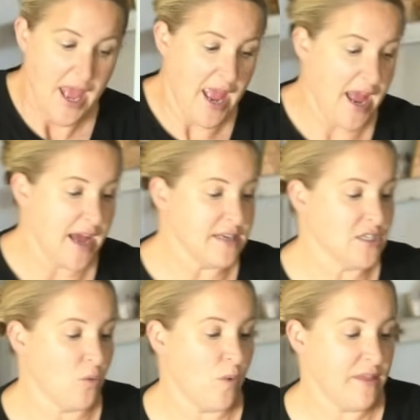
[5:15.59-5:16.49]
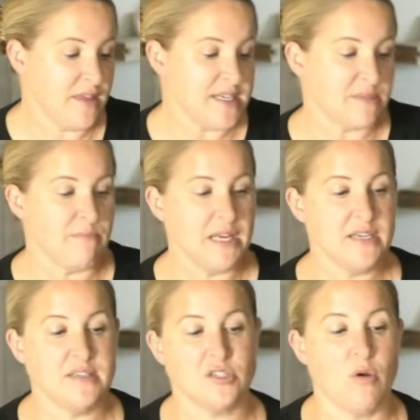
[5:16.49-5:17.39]
And with these
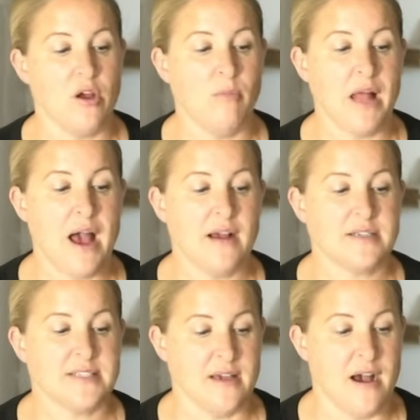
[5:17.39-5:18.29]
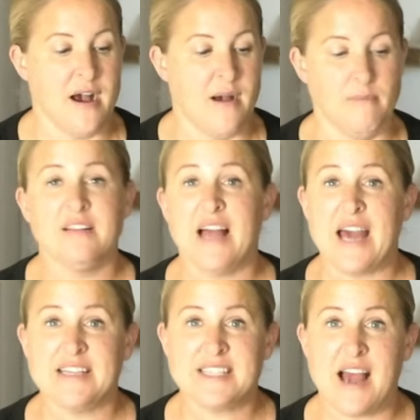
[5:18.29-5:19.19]
mini soil blocks, um, a
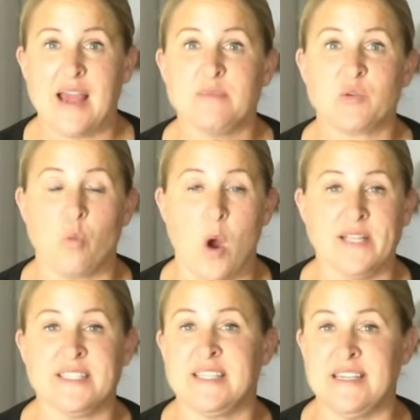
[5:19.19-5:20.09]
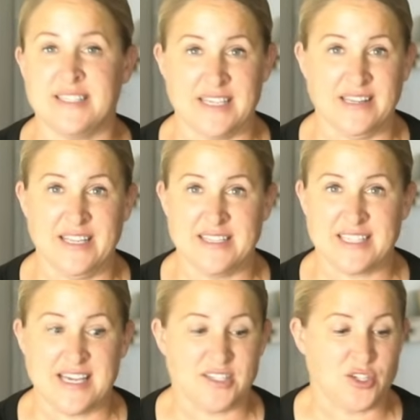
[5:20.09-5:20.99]
lot of times once these seedlings
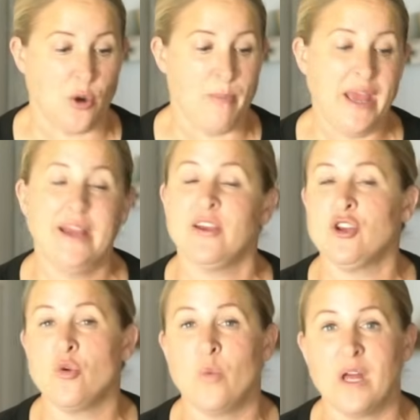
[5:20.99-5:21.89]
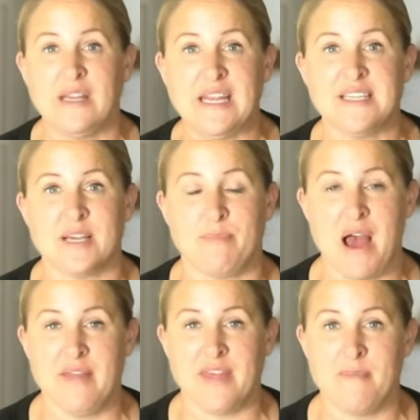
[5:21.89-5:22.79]
get so big, you will need to
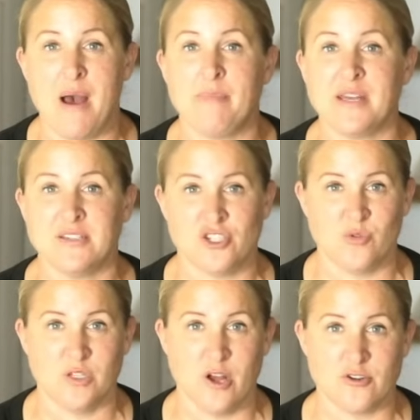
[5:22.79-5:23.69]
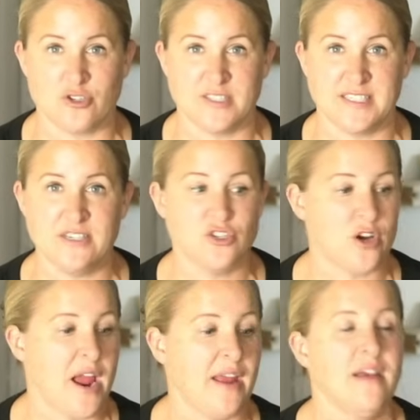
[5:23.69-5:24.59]
pot them up into a larger seed
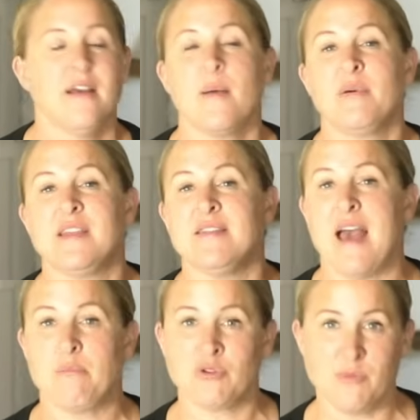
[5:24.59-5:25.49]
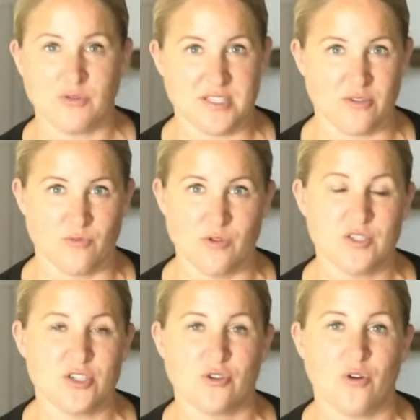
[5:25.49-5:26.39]
tray, but then that promotes the
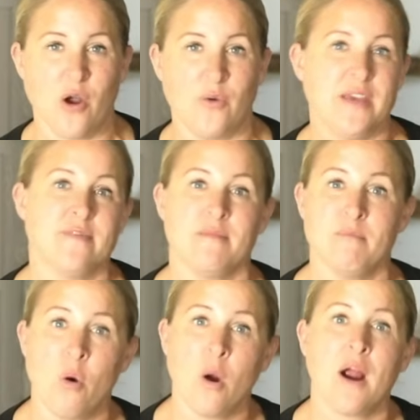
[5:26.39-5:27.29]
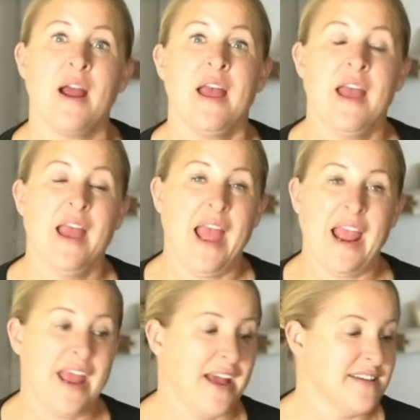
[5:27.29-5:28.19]
roots to grow even more.
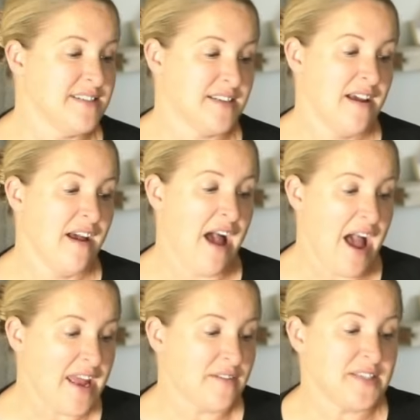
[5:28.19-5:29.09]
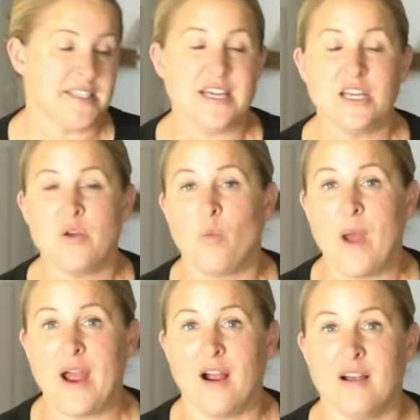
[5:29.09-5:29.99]
And I have seen
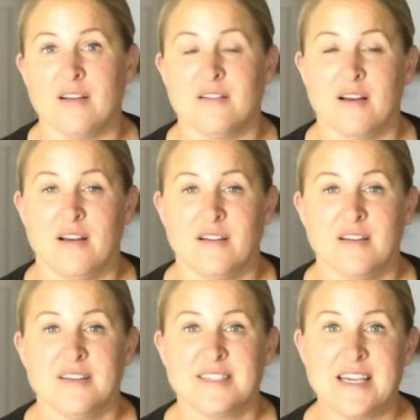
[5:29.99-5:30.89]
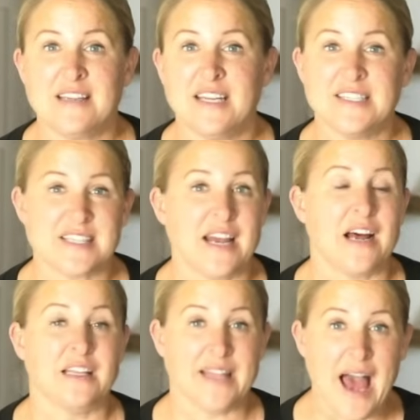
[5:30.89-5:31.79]
where seedlings get
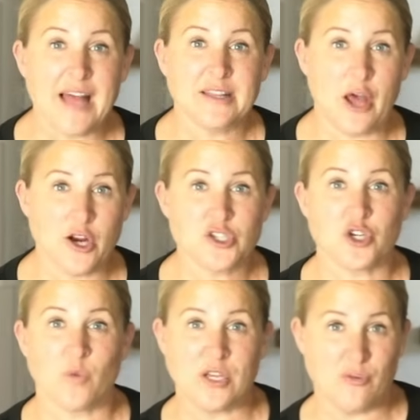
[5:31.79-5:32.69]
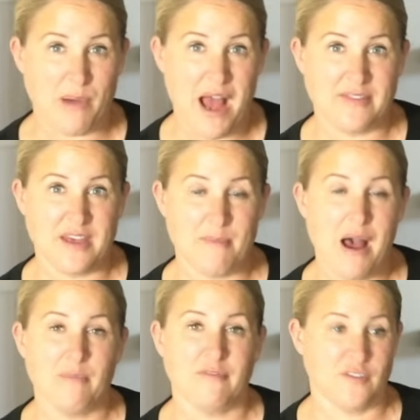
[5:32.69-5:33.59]
a lot larger when you pot them
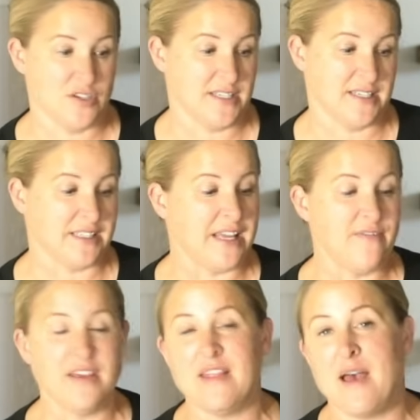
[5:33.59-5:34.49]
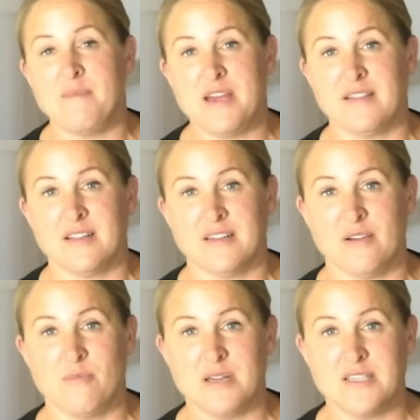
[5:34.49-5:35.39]
up versus leaving them in the
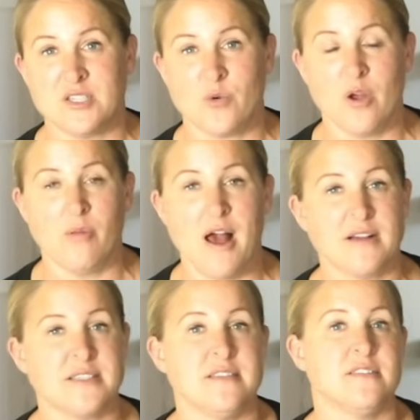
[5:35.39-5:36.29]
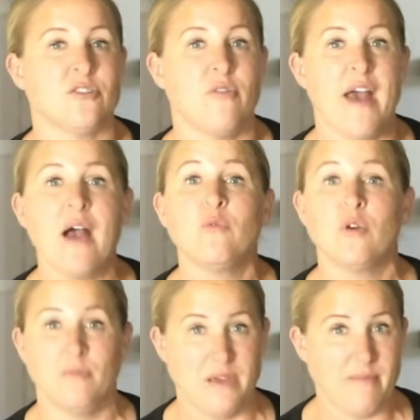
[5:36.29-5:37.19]
little mini soil blocks. And so that
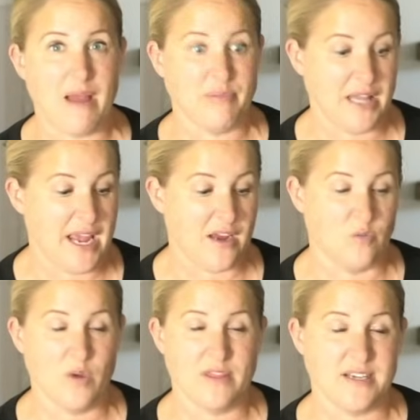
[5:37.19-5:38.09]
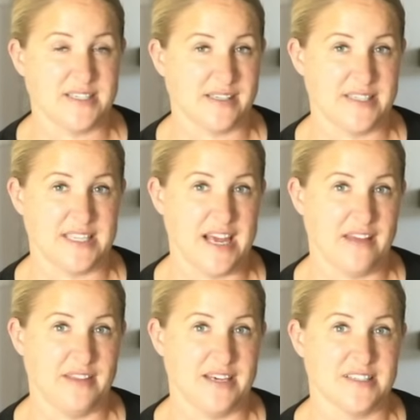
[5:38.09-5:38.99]
will be my plan with these
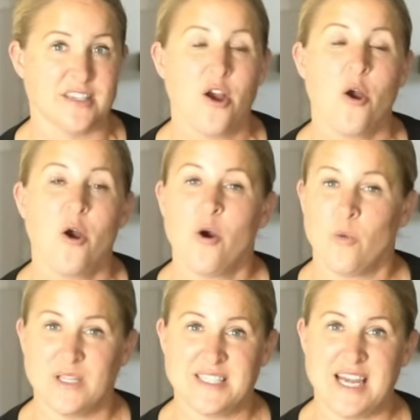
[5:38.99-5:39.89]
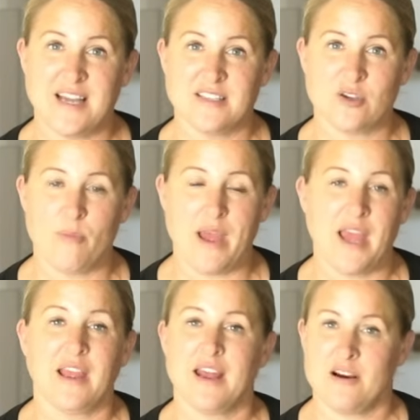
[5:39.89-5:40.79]
Lisianthus once they get so
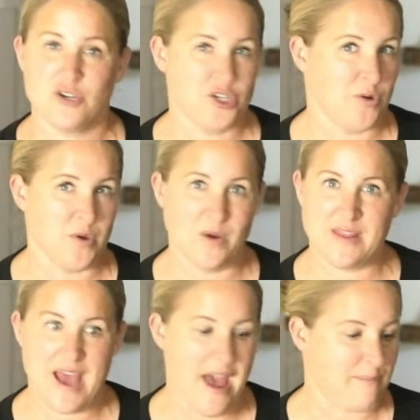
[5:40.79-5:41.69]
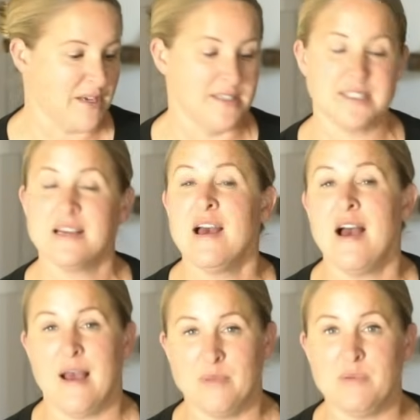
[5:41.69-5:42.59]
big, and I'll show you when that happens,
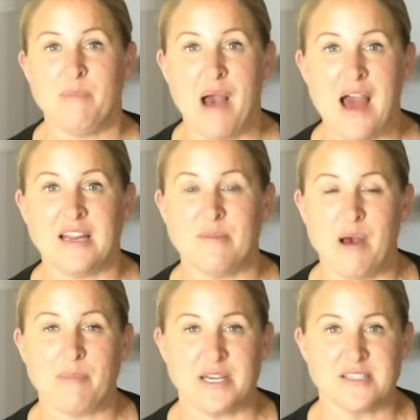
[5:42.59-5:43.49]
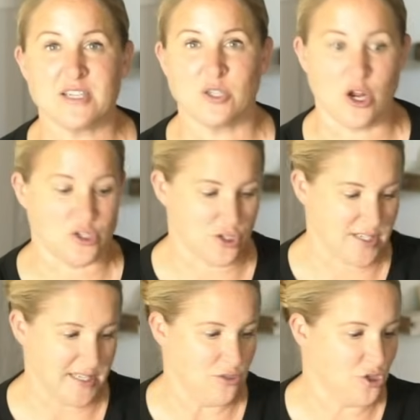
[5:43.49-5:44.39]
I'm gonna be potting them up into larger
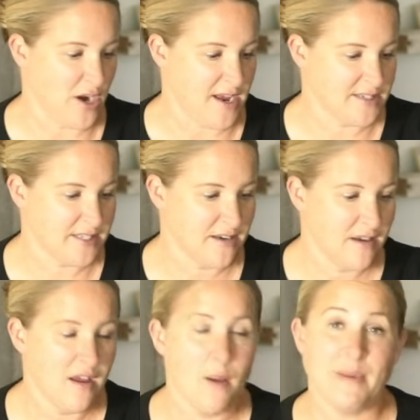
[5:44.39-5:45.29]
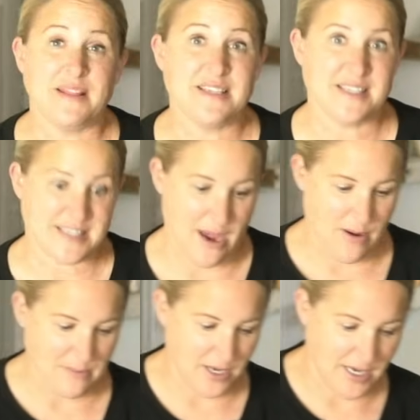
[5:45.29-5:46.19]
seed trays. But this is how
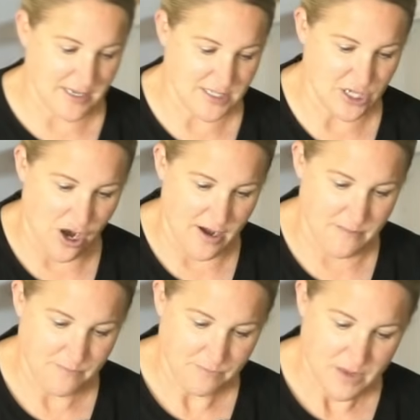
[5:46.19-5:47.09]
I'm gonna get started.